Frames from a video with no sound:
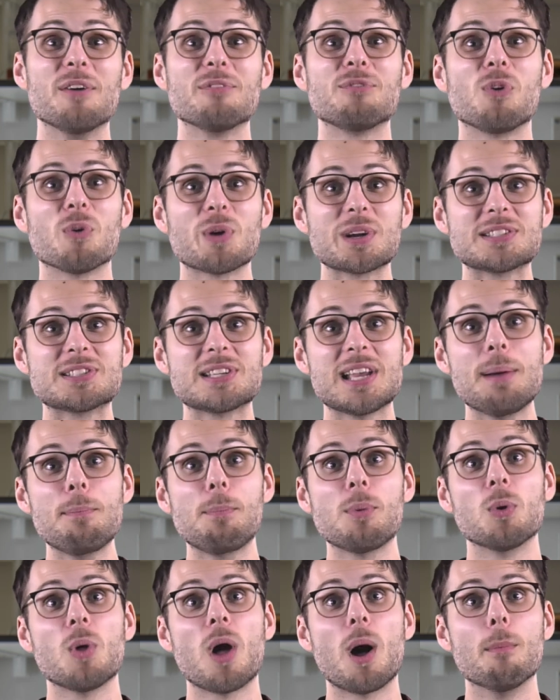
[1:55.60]
For
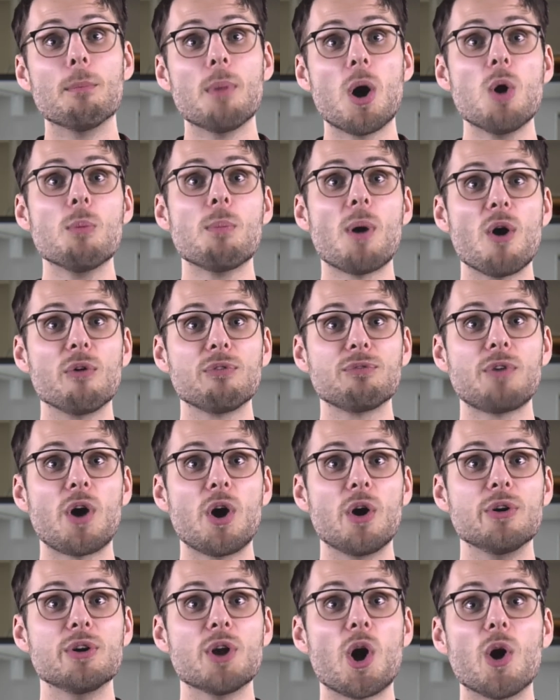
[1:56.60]
example, a mobile
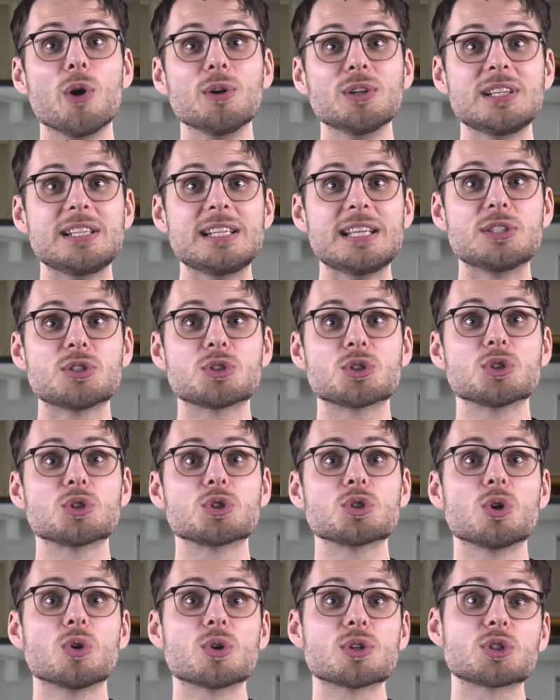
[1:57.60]
phone only needs to
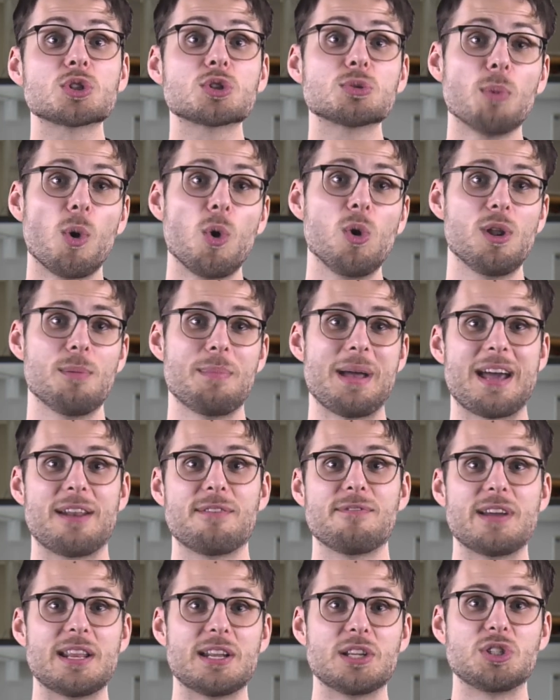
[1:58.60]
store a small amount
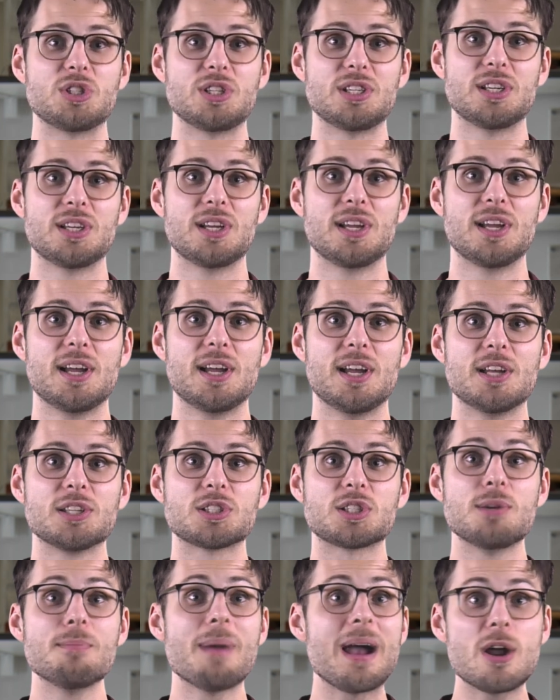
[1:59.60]
of energy.
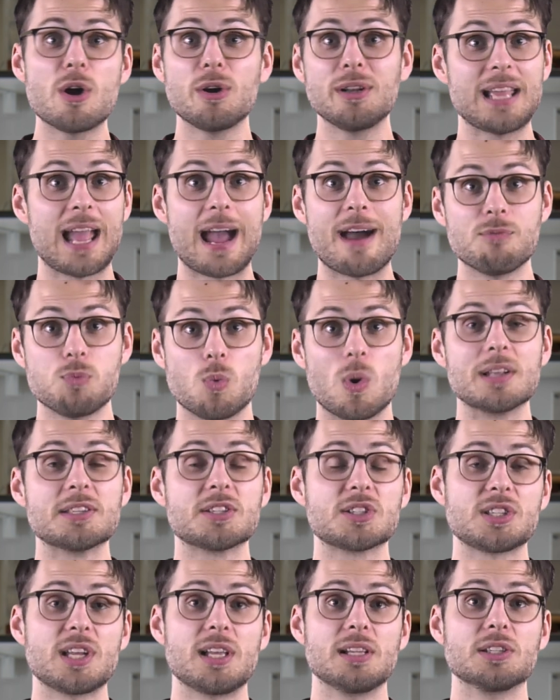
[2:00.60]
So you may only have one
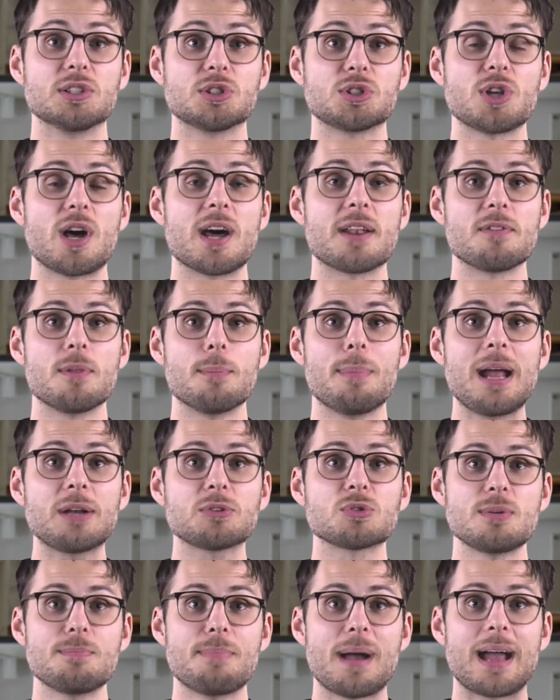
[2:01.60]
cell inside of the
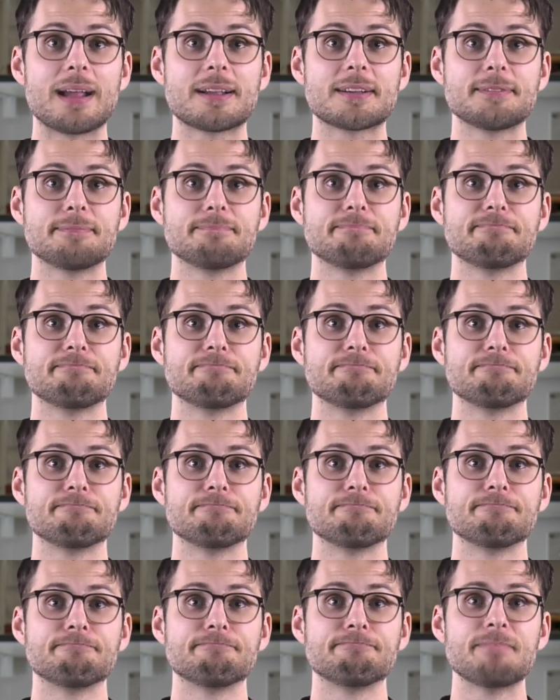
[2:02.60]
battery pack.
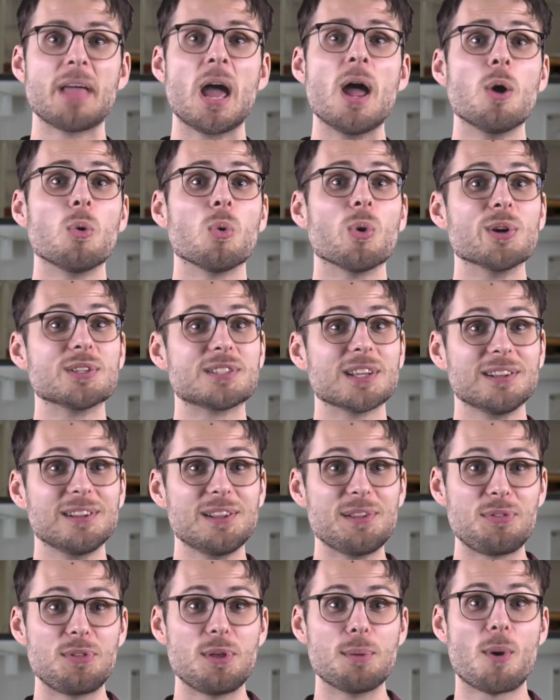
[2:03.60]
Whereas a
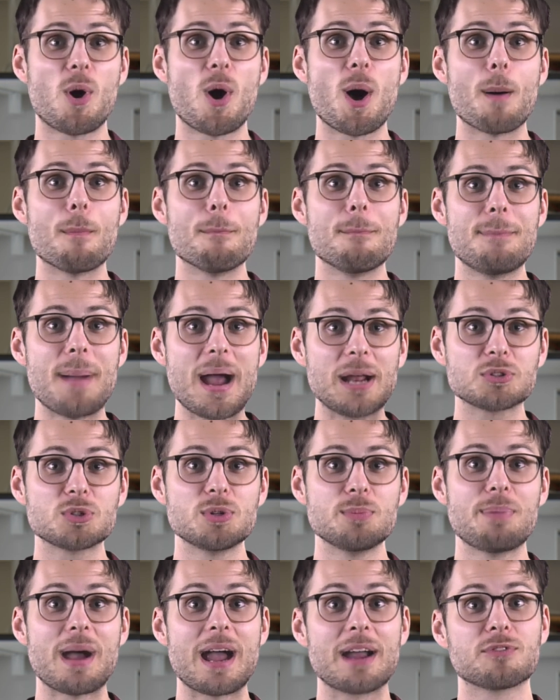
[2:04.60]
lithium-ion
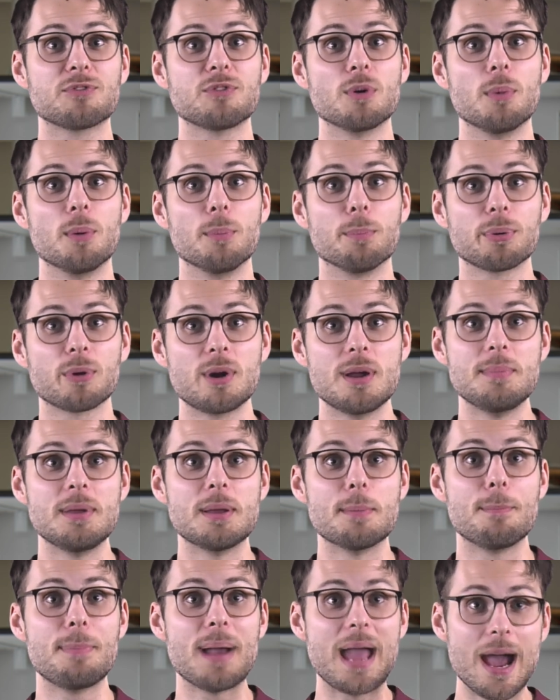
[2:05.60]
battery pack from a
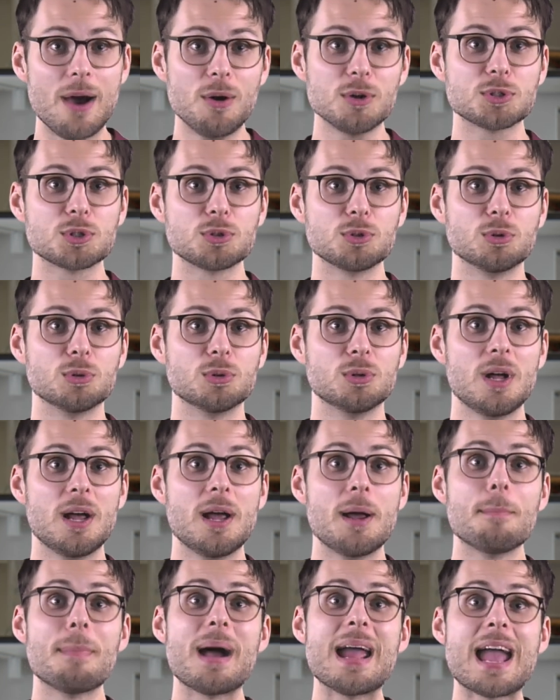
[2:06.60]
premium power tool
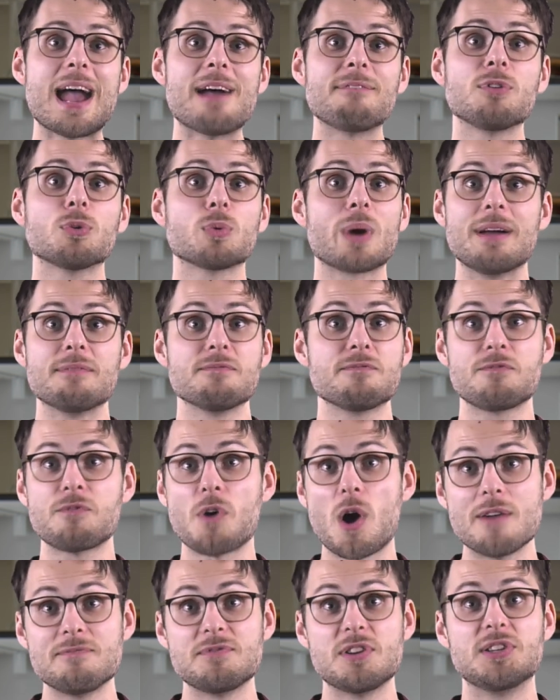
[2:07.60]
may have around
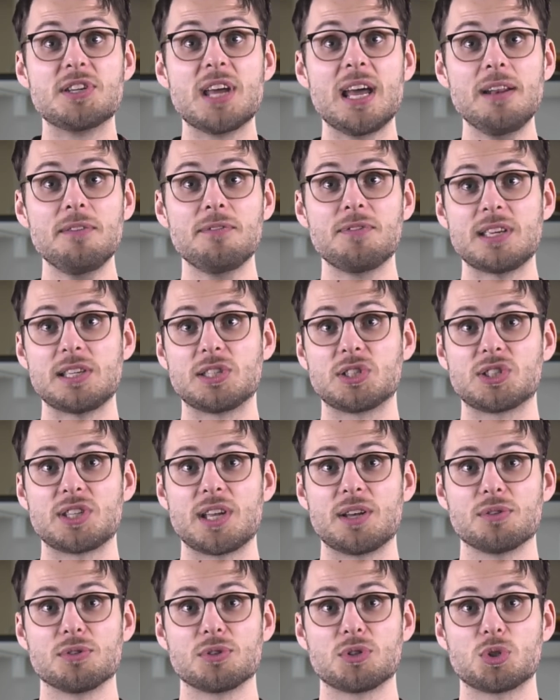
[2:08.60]
5 to 10 of these
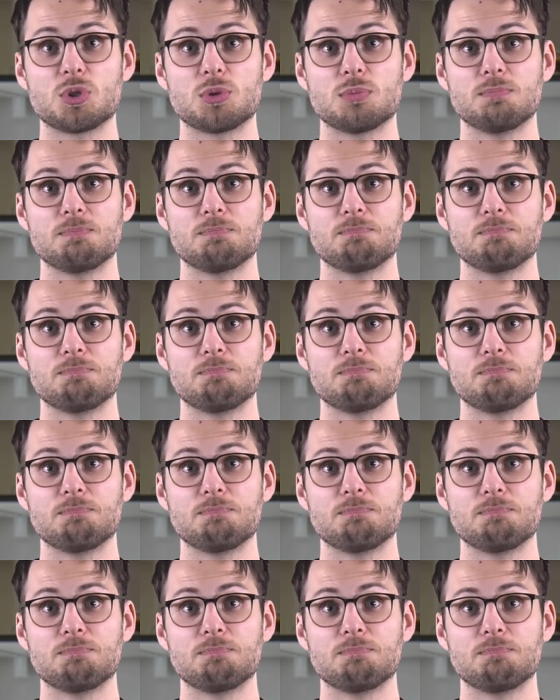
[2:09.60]
cells.